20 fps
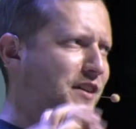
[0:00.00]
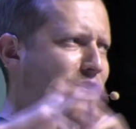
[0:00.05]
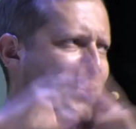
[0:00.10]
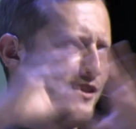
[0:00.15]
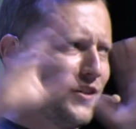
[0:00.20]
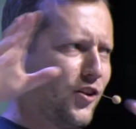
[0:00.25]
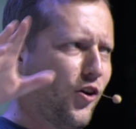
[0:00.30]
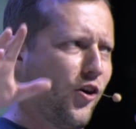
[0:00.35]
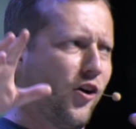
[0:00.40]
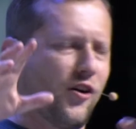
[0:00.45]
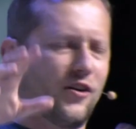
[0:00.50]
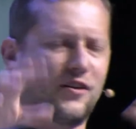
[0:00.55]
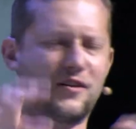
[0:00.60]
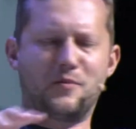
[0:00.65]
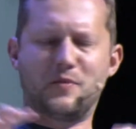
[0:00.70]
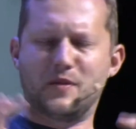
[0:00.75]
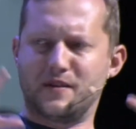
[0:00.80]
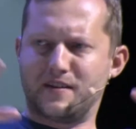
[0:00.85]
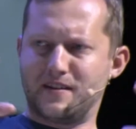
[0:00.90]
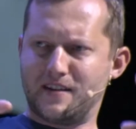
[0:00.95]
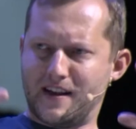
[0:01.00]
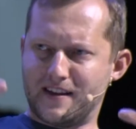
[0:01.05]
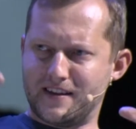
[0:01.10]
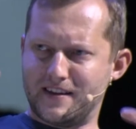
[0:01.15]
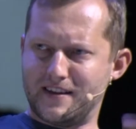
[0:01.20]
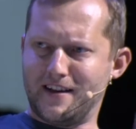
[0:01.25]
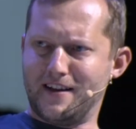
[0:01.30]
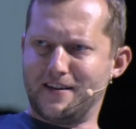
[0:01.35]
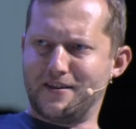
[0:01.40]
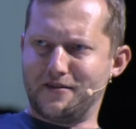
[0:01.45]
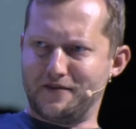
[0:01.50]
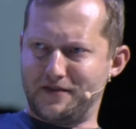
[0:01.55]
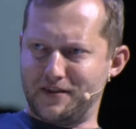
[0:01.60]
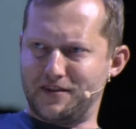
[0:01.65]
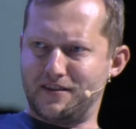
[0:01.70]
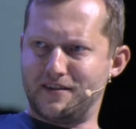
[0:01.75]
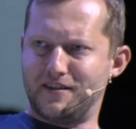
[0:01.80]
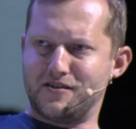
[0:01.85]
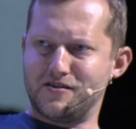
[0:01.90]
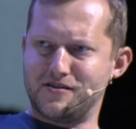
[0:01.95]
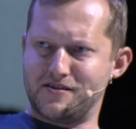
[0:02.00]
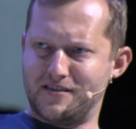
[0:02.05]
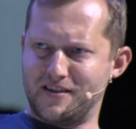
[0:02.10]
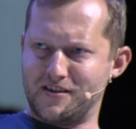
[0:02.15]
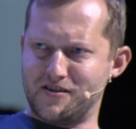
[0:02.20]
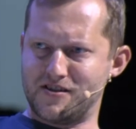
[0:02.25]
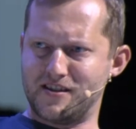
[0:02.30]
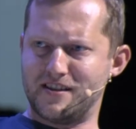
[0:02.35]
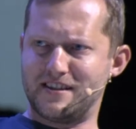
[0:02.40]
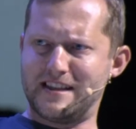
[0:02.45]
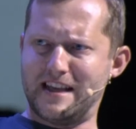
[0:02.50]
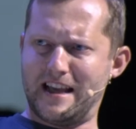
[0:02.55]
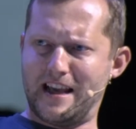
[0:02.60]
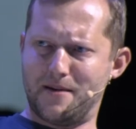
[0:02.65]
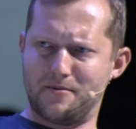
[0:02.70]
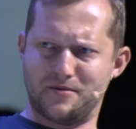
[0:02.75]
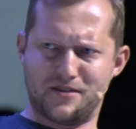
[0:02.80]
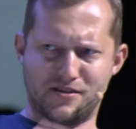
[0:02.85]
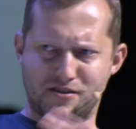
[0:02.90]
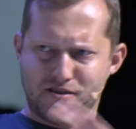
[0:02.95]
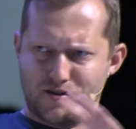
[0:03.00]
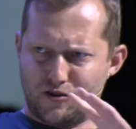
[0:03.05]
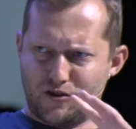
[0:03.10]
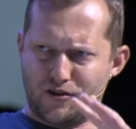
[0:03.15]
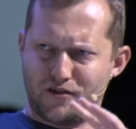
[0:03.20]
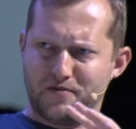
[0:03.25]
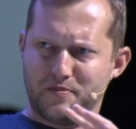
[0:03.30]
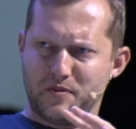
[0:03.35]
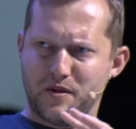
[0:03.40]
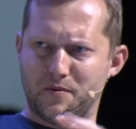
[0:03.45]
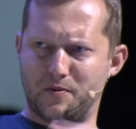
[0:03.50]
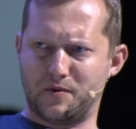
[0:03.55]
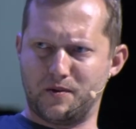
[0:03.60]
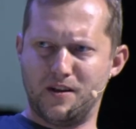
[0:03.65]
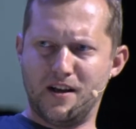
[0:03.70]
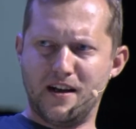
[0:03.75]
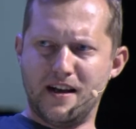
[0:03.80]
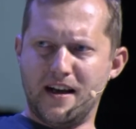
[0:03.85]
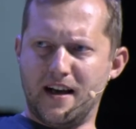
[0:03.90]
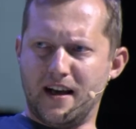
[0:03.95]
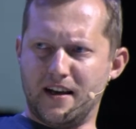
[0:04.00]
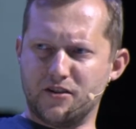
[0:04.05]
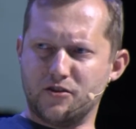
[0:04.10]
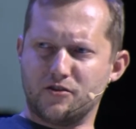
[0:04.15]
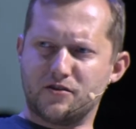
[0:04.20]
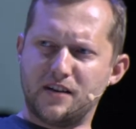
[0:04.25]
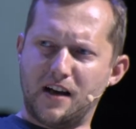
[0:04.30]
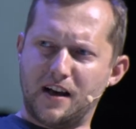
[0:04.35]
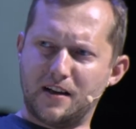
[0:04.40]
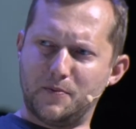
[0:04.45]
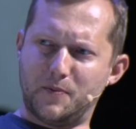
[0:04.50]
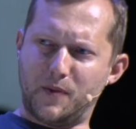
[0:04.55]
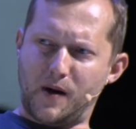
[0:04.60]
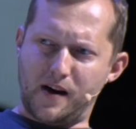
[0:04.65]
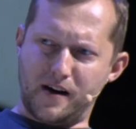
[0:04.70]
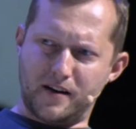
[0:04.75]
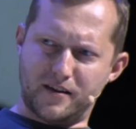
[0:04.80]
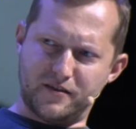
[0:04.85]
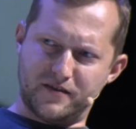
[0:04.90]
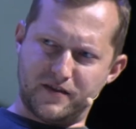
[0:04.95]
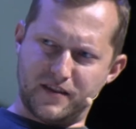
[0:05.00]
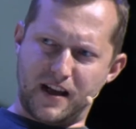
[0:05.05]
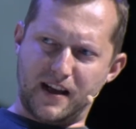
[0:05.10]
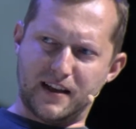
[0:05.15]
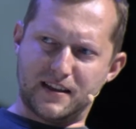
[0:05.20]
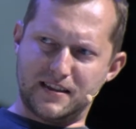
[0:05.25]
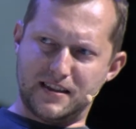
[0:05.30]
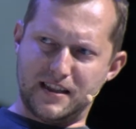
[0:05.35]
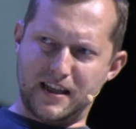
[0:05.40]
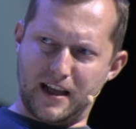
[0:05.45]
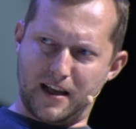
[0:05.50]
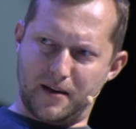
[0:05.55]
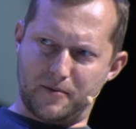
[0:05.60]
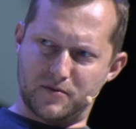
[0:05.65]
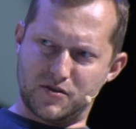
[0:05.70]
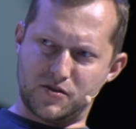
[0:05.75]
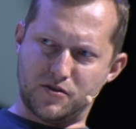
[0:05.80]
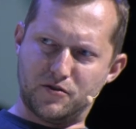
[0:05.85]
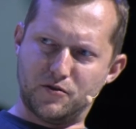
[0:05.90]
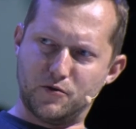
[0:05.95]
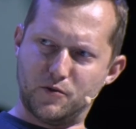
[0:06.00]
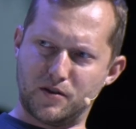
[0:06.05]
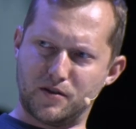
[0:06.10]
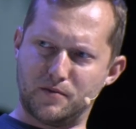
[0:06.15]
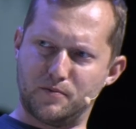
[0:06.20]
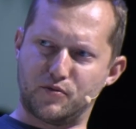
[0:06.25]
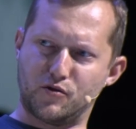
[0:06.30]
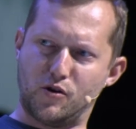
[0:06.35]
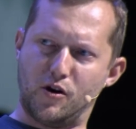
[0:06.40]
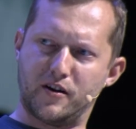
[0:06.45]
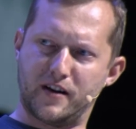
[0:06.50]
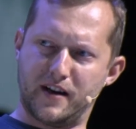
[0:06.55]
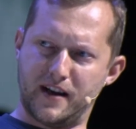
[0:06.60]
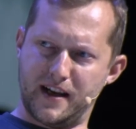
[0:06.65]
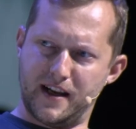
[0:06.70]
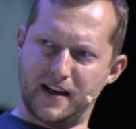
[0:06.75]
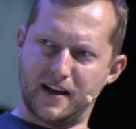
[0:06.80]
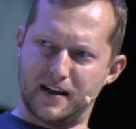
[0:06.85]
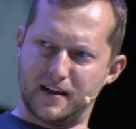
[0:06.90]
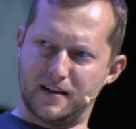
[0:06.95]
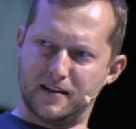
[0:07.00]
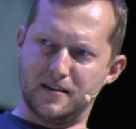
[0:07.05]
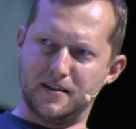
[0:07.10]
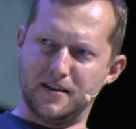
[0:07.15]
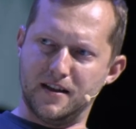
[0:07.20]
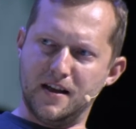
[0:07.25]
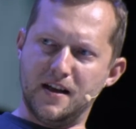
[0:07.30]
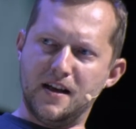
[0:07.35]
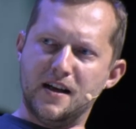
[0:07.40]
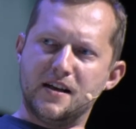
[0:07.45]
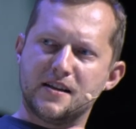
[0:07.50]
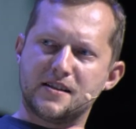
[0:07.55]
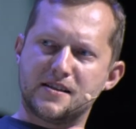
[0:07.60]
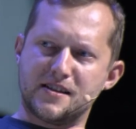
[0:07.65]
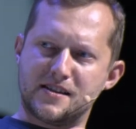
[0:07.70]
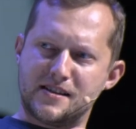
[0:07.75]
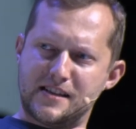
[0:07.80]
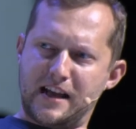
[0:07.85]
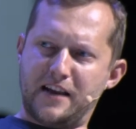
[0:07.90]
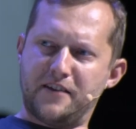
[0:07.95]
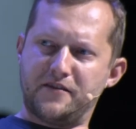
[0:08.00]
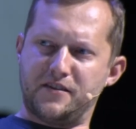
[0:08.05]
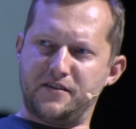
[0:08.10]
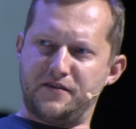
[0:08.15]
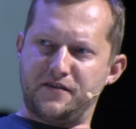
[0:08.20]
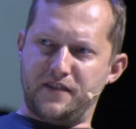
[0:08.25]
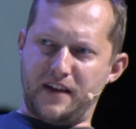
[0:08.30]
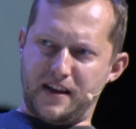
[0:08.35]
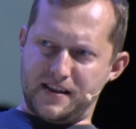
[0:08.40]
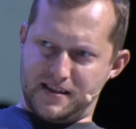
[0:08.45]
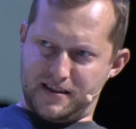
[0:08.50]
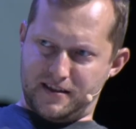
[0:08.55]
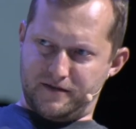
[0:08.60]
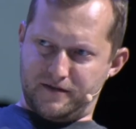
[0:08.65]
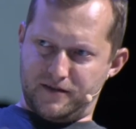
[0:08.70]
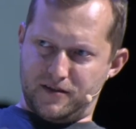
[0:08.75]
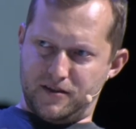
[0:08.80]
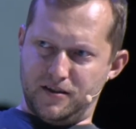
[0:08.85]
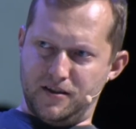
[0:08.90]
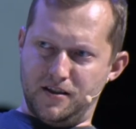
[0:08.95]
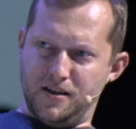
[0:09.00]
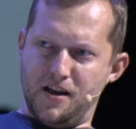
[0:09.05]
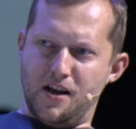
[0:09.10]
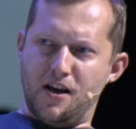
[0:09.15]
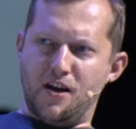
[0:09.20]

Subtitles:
very long, but at the end of it, there's a team, there's a lot of people, and you're not part of that team. So you were brought in to save the festival.